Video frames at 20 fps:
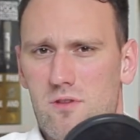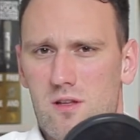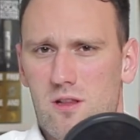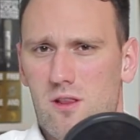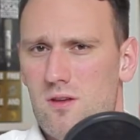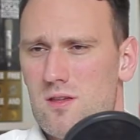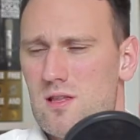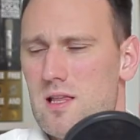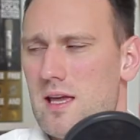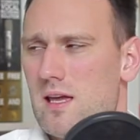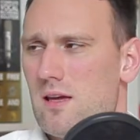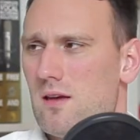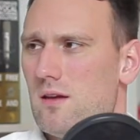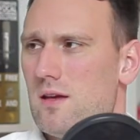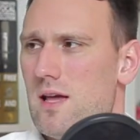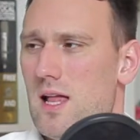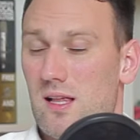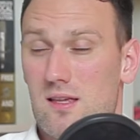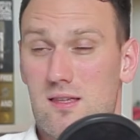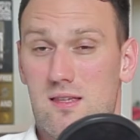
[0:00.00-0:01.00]
It looks like
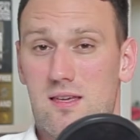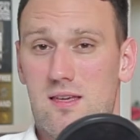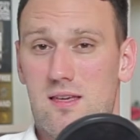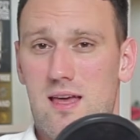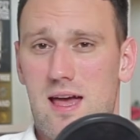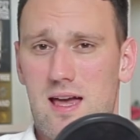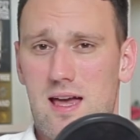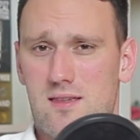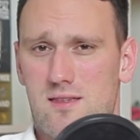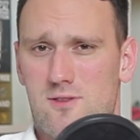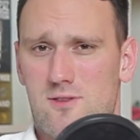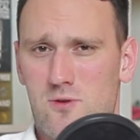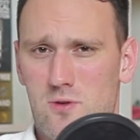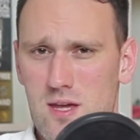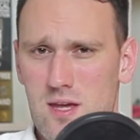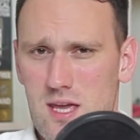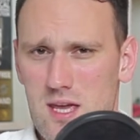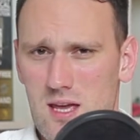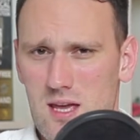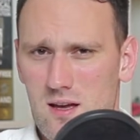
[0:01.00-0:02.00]
Galaxy
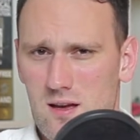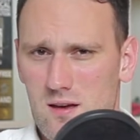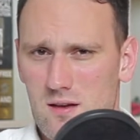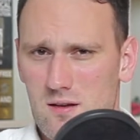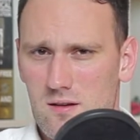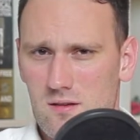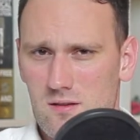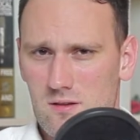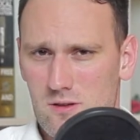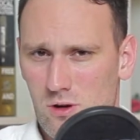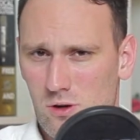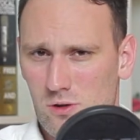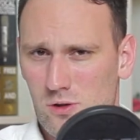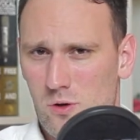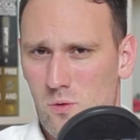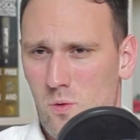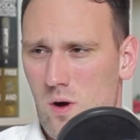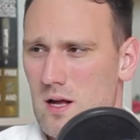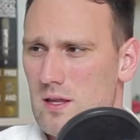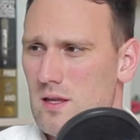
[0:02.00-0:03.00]
S3, the
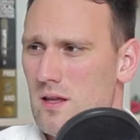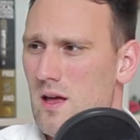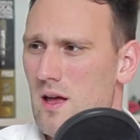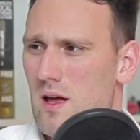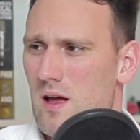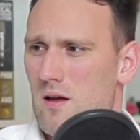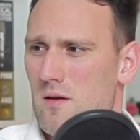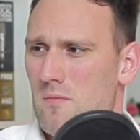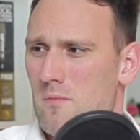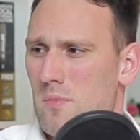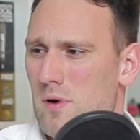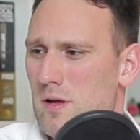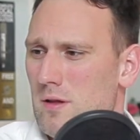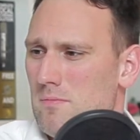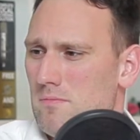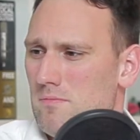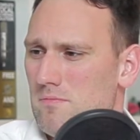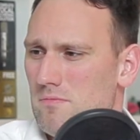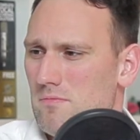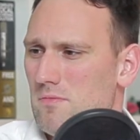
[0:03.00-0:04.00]
older one, but
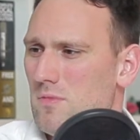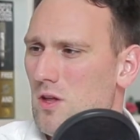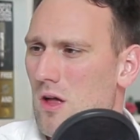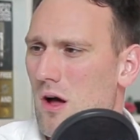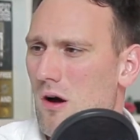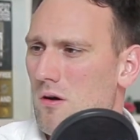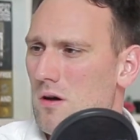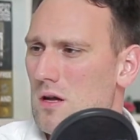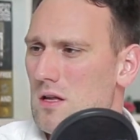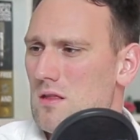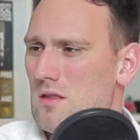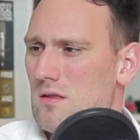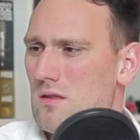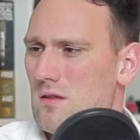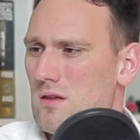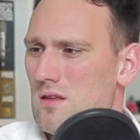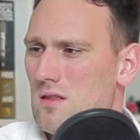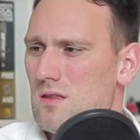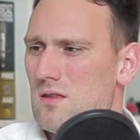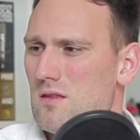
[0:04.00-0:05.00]

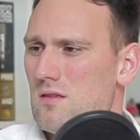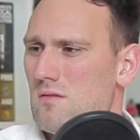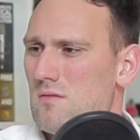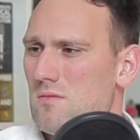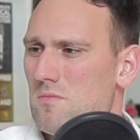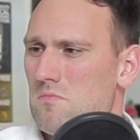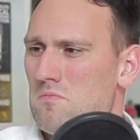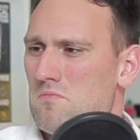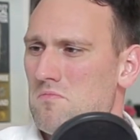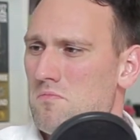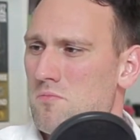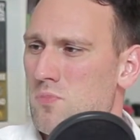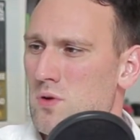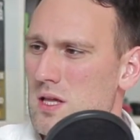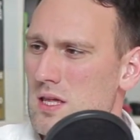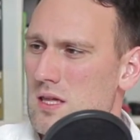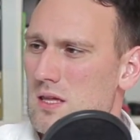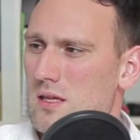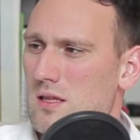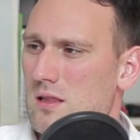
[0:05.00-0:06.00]
it's
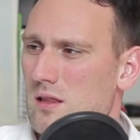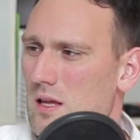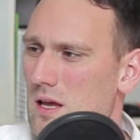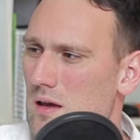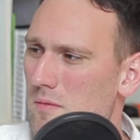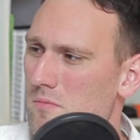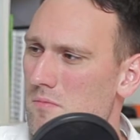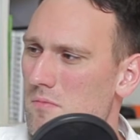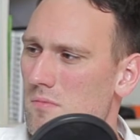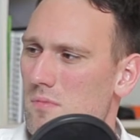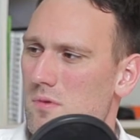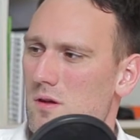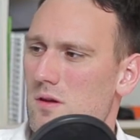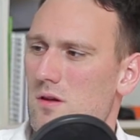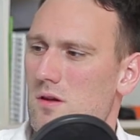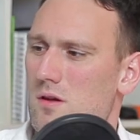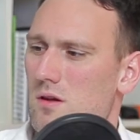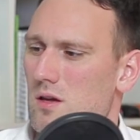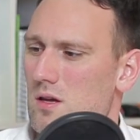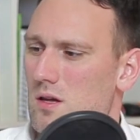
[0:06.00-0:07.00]
pretty slim.
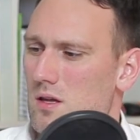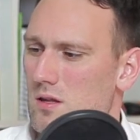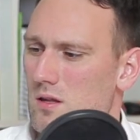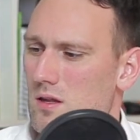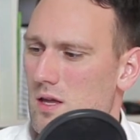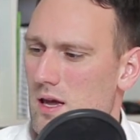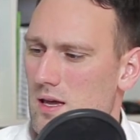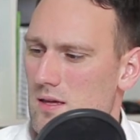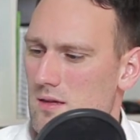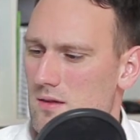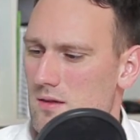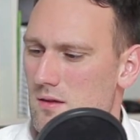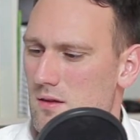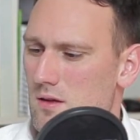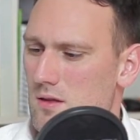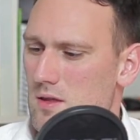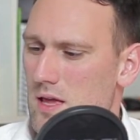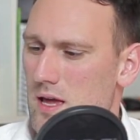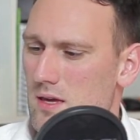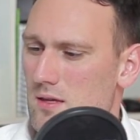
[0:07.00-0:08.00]
It has
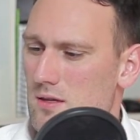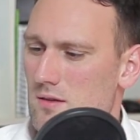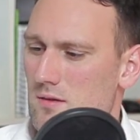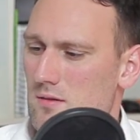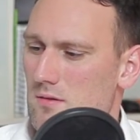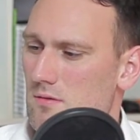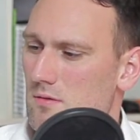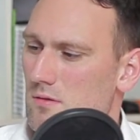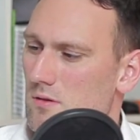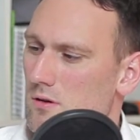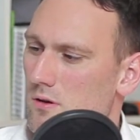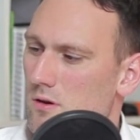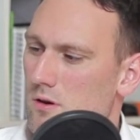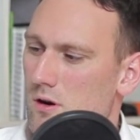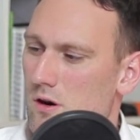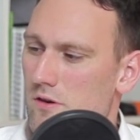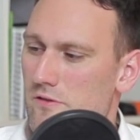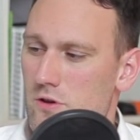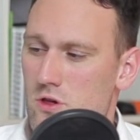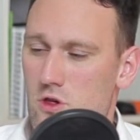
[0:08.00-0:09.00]
a nice
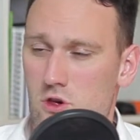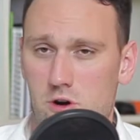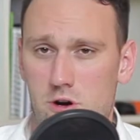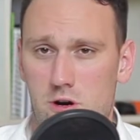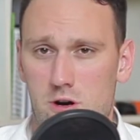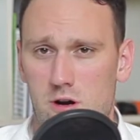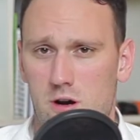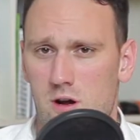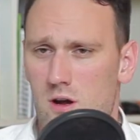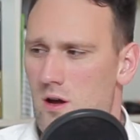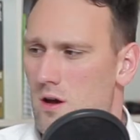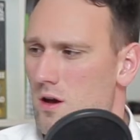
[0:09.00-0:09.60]
curvature.